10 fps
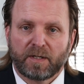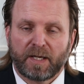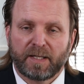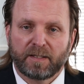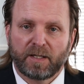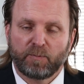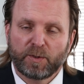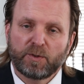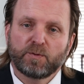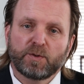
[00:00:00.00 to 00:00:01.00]
And
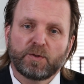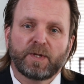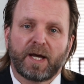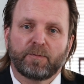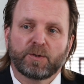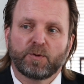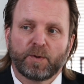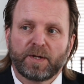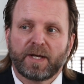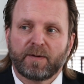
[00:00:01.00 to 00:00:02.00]
when you do that, when you
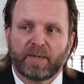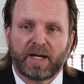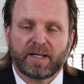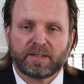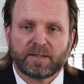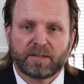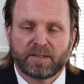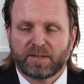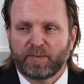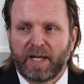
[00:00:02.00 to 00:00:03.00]
wear that mask,
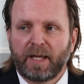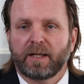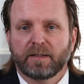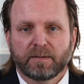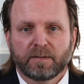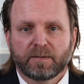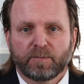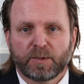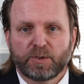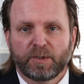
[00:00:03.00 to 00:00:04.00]
it's a pain,
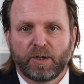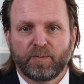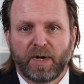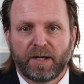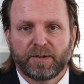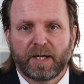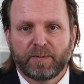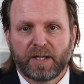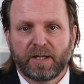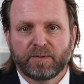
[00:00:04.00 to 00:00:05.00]
but you help model that
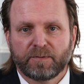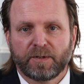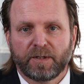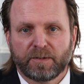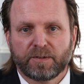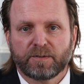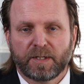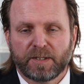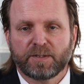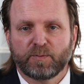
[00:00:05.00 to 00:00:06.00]
behavior for others,
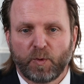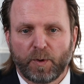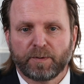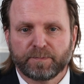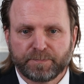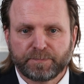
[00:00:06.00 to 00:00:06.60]
and it's important.